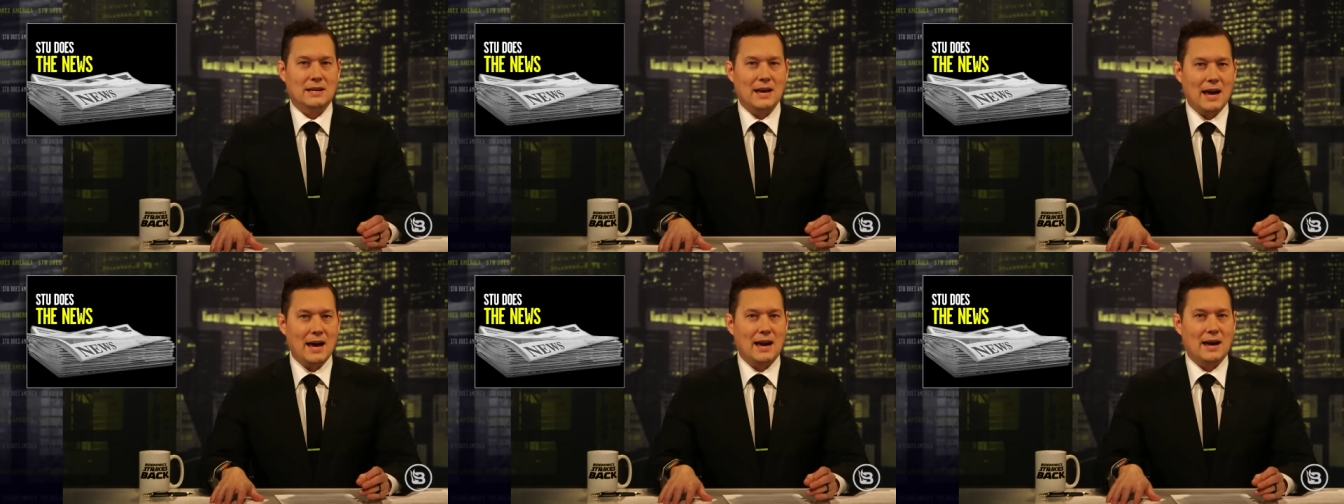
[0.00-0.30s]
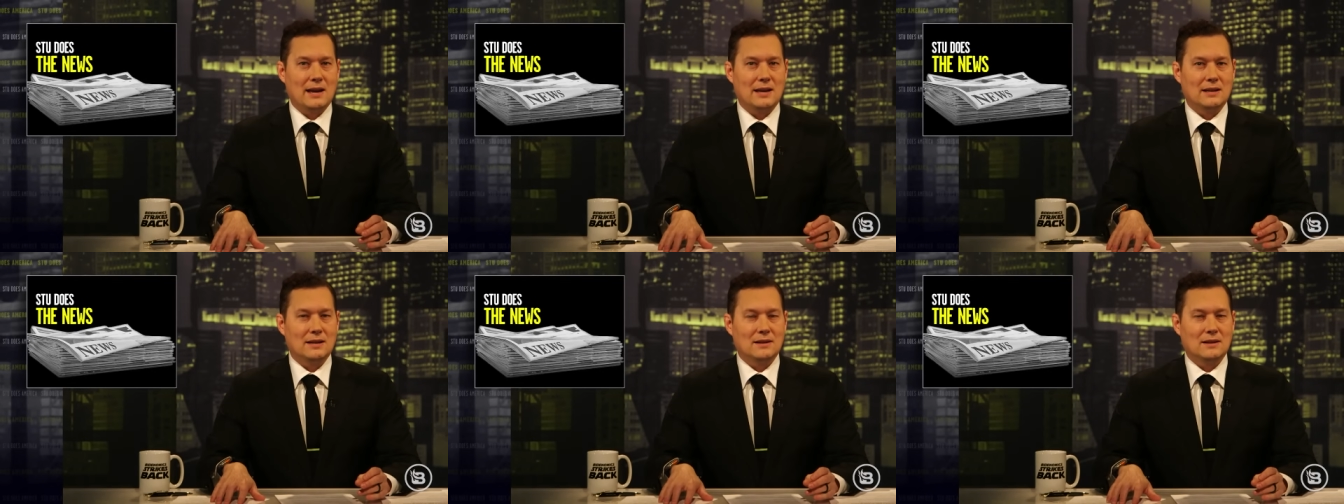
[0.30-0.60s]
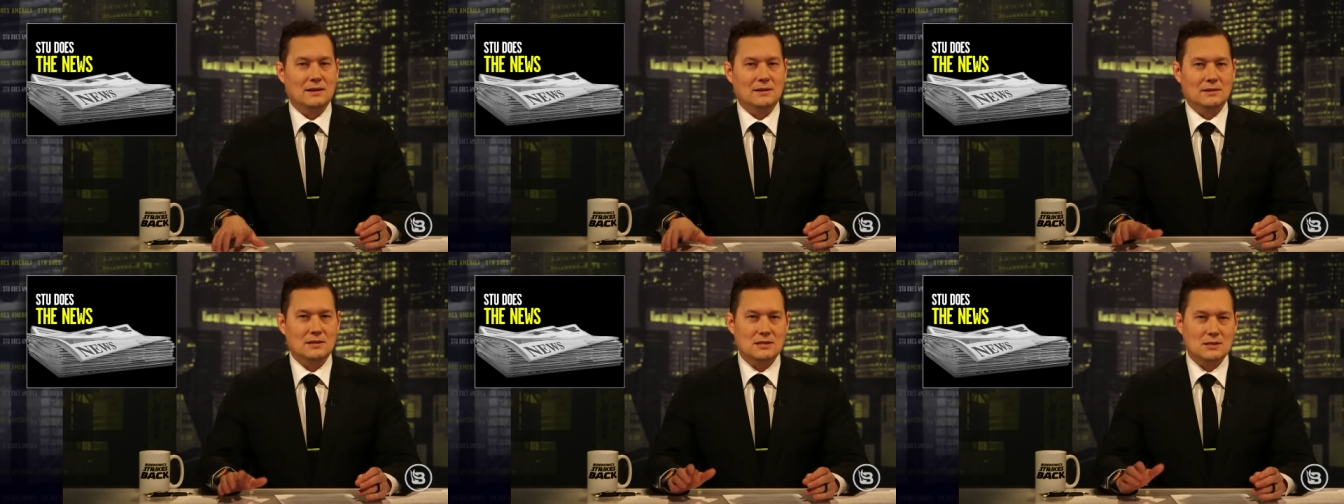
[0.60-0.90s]

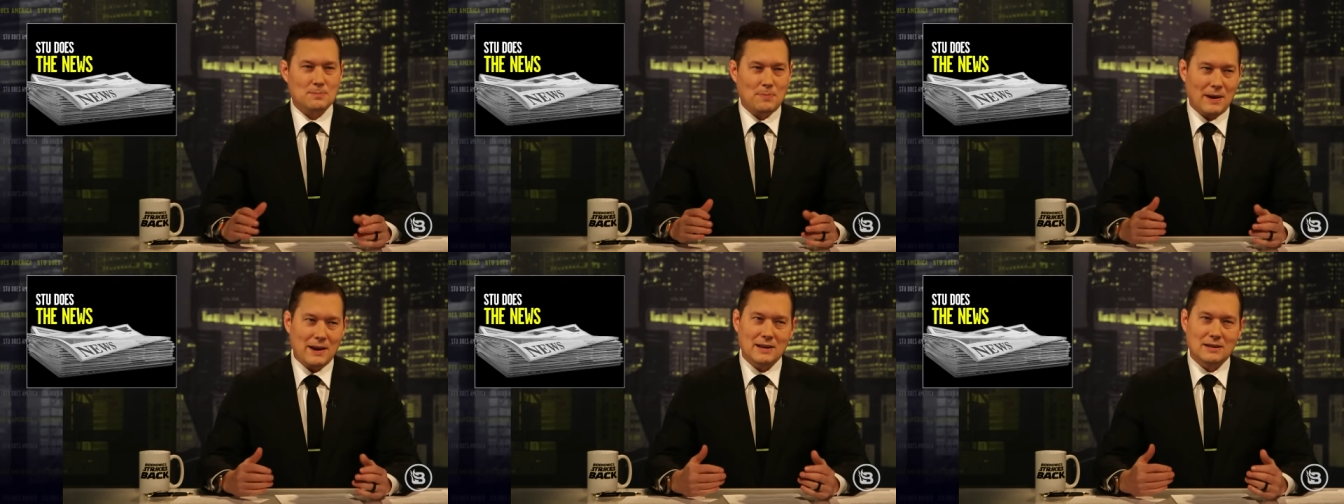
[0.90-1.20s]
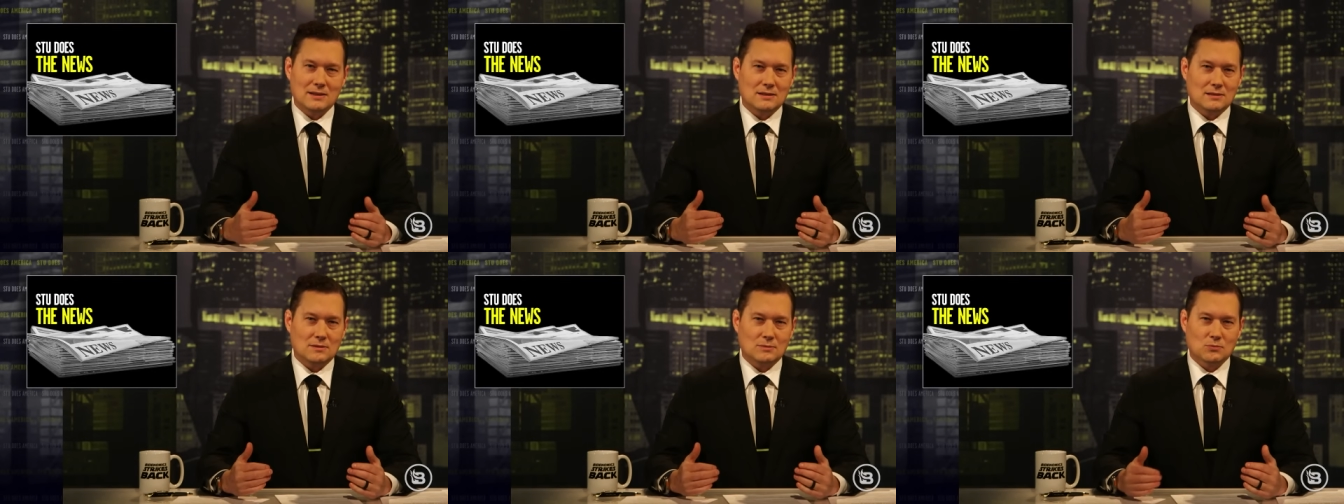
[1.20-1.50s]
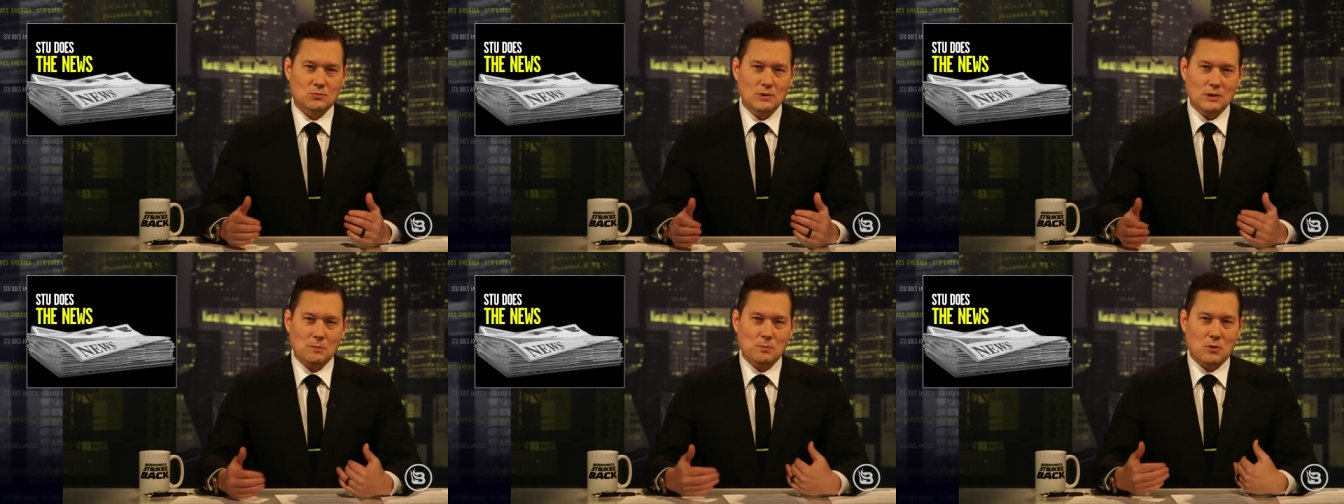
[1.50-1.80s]
Gay, despite
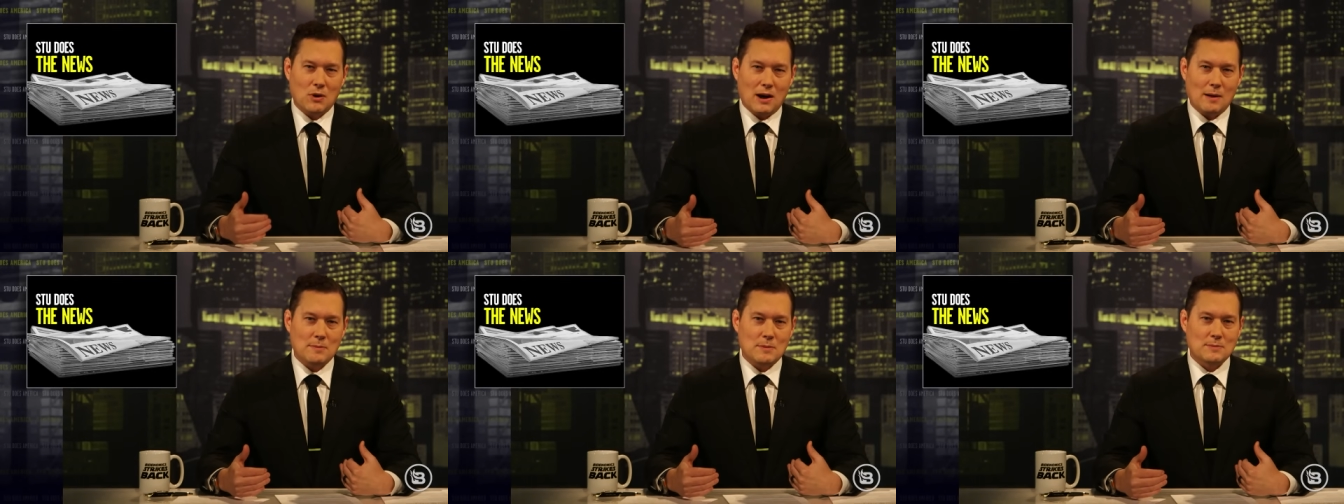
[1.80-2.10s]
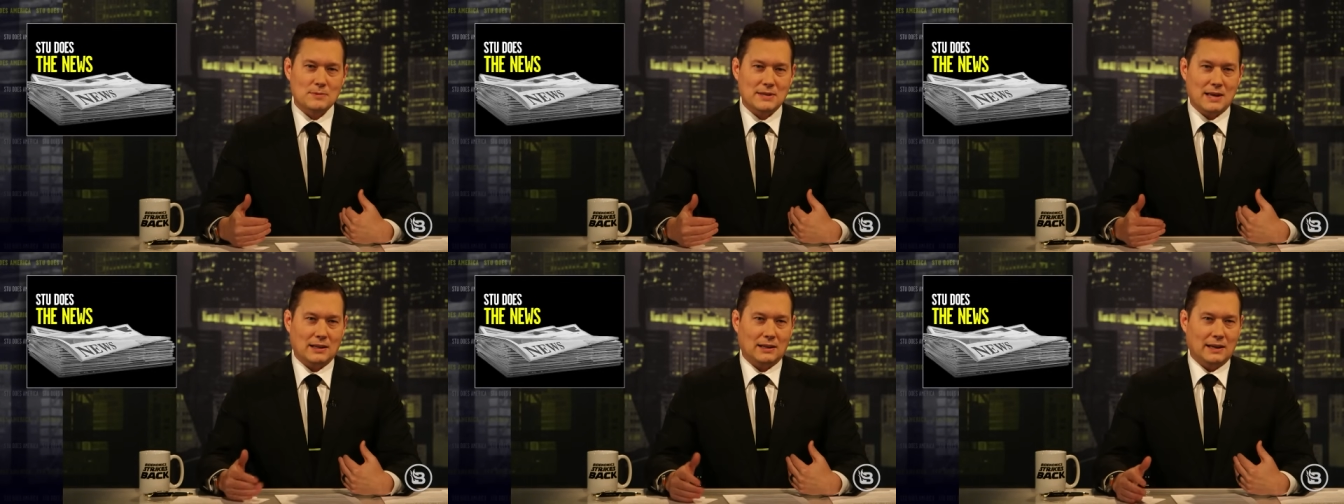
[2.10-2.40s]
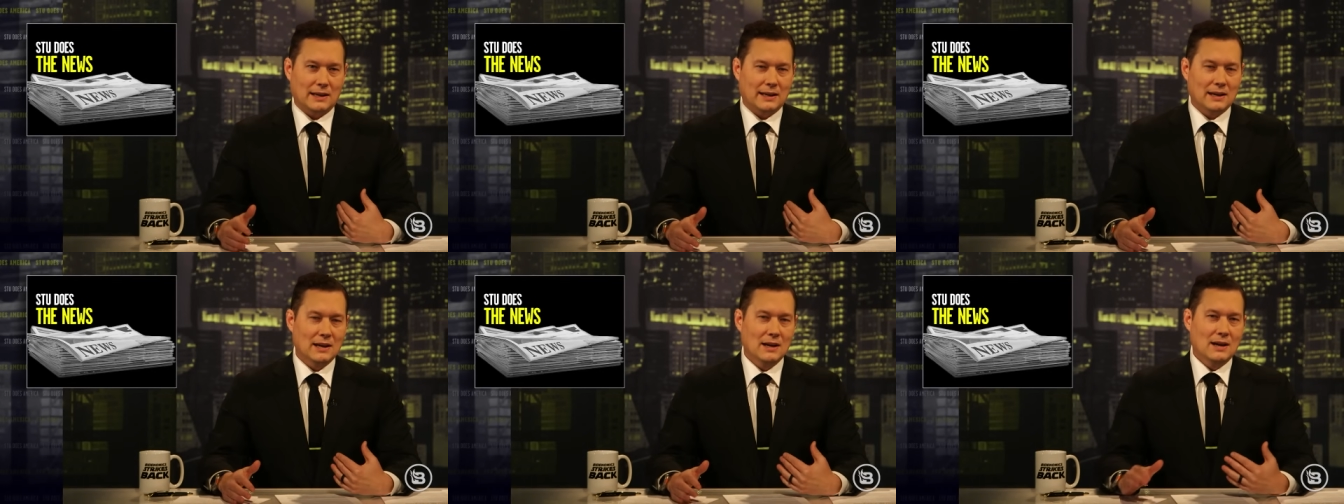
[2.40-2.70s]
real problems that,
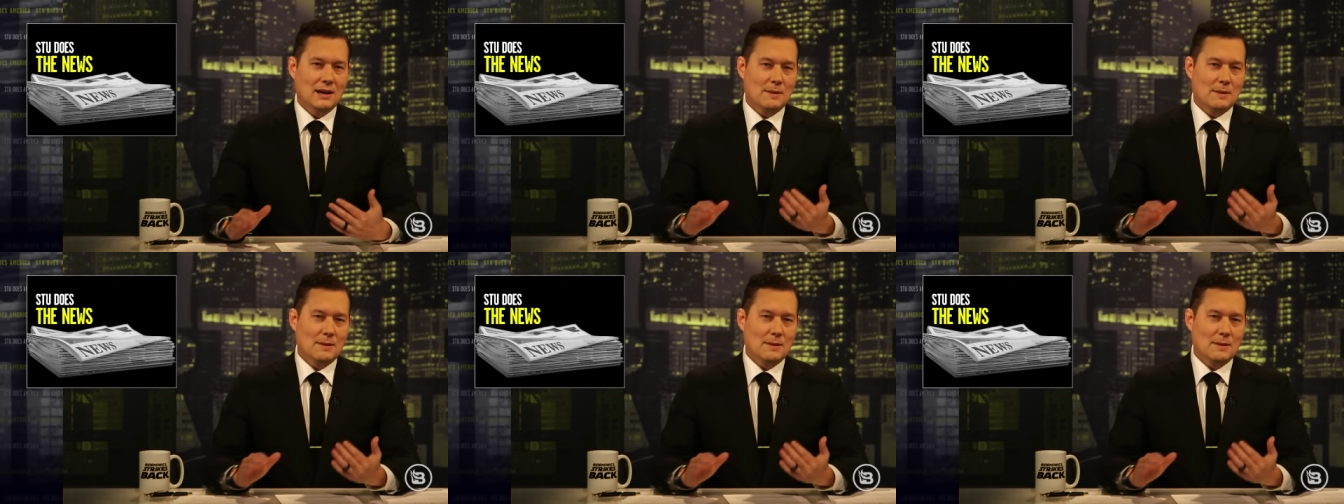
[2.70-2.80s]
like,